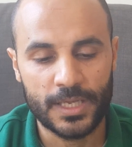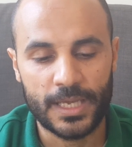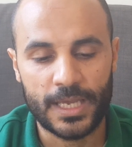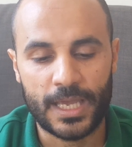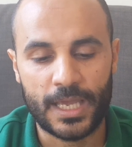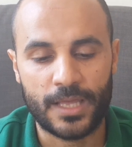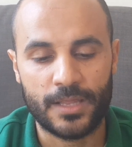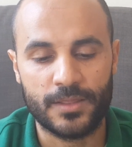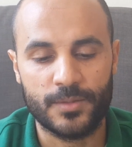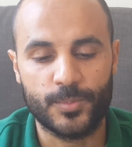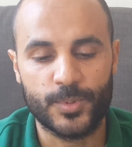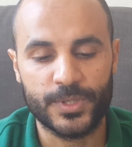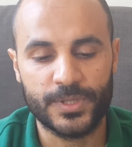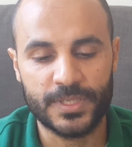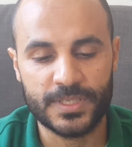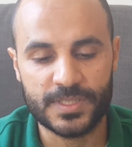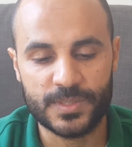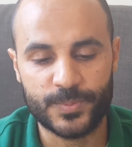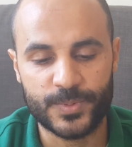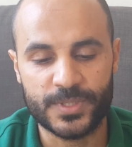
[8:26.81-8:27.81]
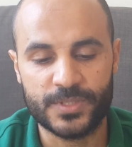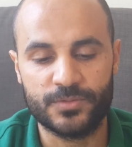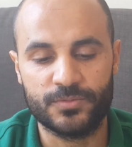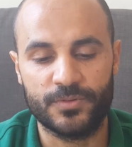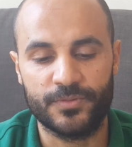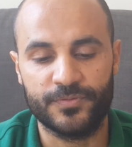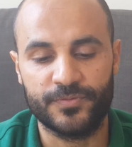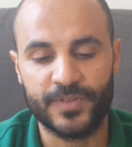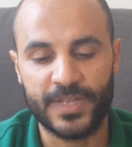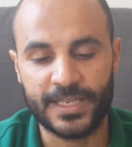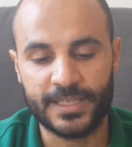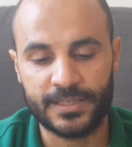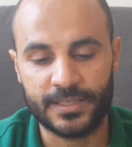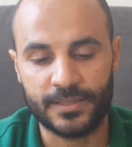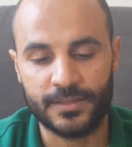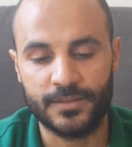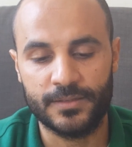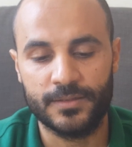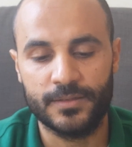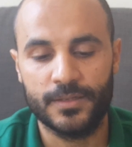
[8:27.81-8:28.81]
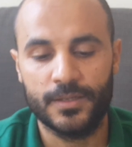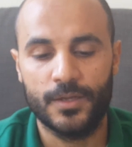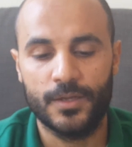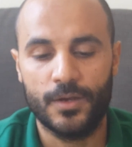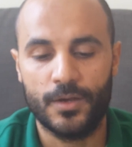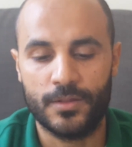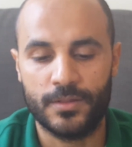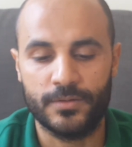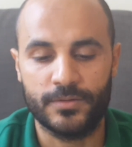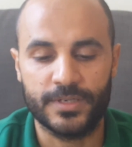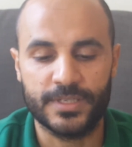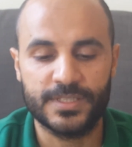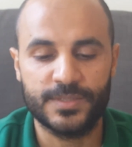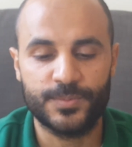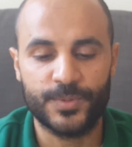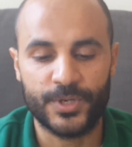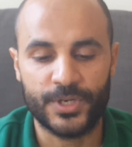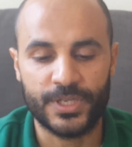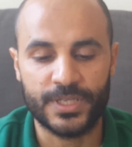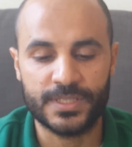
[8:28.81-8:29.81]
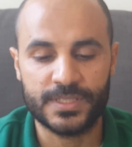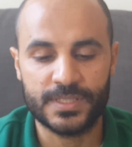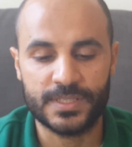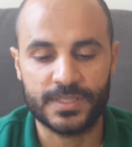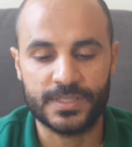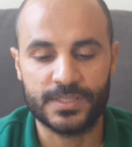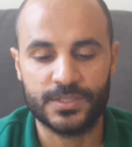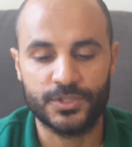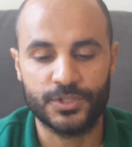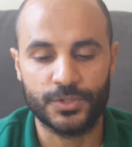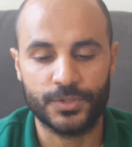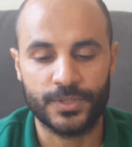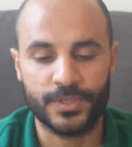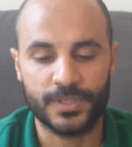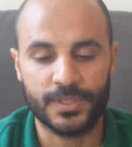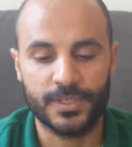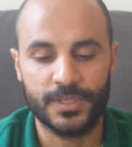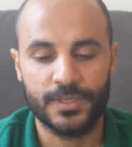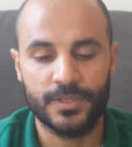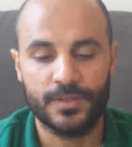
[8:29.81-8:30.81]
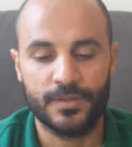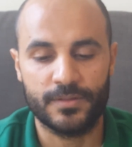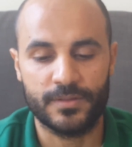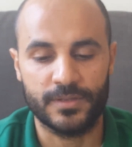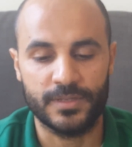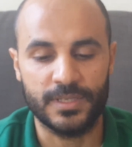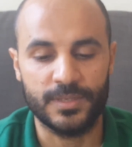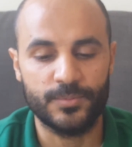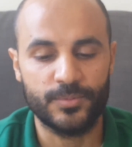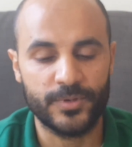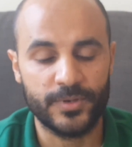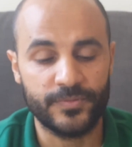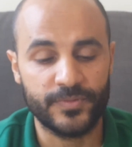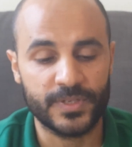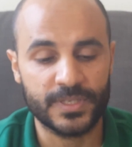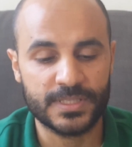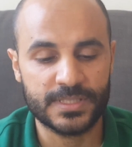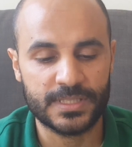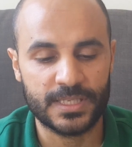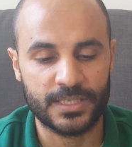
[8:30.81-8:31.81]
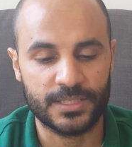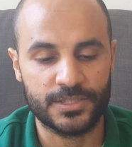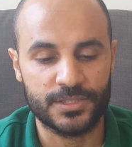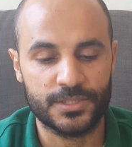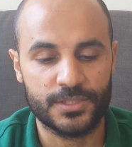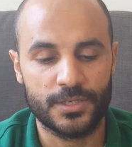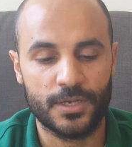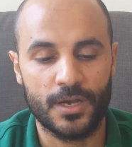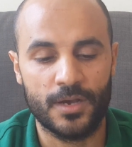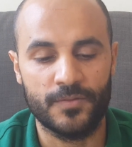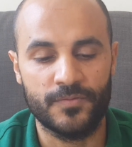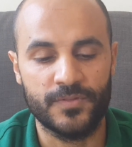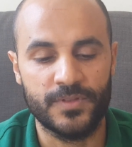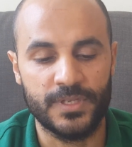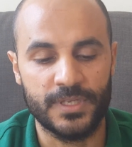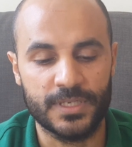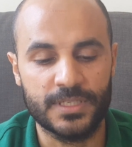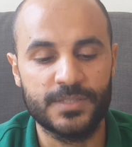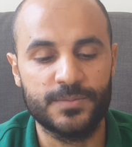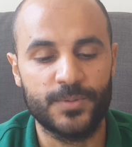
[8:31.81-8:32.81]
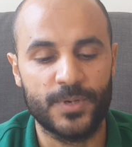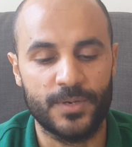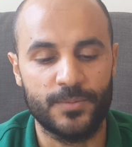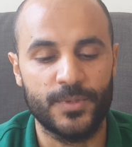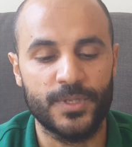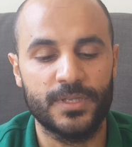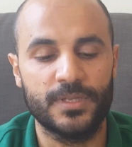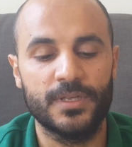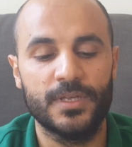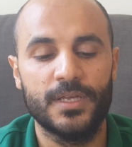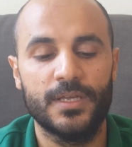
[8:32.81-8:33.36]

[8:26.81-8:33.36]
and the participants reflected on their experiences during the debriefing stage of the experiment.